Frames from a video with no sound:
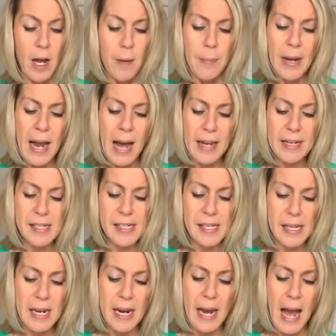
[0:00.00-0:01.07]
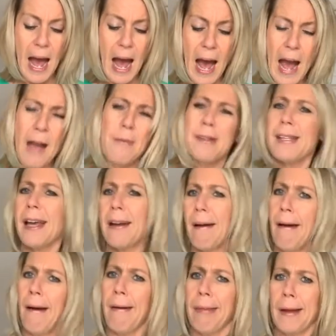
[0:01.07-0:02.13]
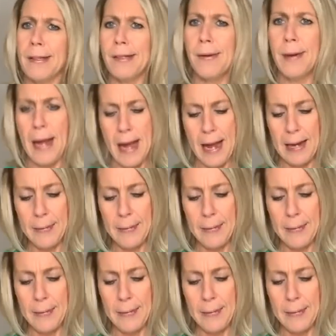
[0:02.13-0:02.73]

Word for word: But honestly, I was like, ah, that's okay.